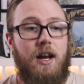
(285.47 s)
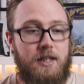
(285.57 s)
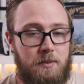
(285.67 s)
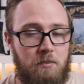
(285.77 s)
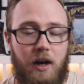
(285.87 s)

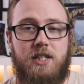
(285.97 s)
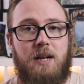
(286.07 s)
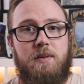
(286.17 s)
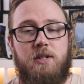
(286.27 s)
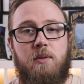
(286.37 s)
as much
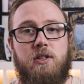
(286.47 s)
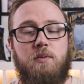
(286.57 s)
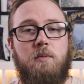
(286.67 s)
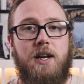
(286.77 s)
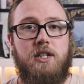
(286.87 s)
damage as
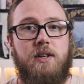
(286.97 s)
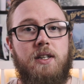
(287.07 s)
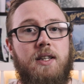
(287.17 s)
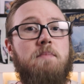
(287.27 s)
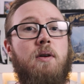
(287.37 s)
possible by
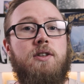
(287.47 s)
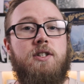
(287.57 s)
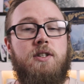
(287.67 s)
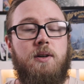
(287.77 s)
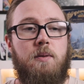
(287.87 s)
doing the
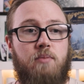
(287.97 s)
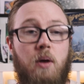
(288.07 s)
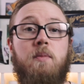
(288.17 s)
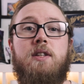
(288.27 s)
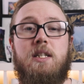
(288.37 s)
most
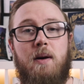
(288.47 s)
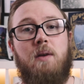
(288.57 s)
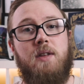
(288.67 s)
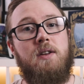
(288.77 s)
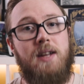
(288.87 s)
prominent
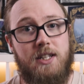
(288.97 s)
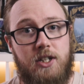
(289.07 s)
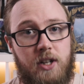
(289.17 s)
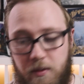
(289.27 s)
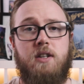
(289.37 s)
spell that you need to do.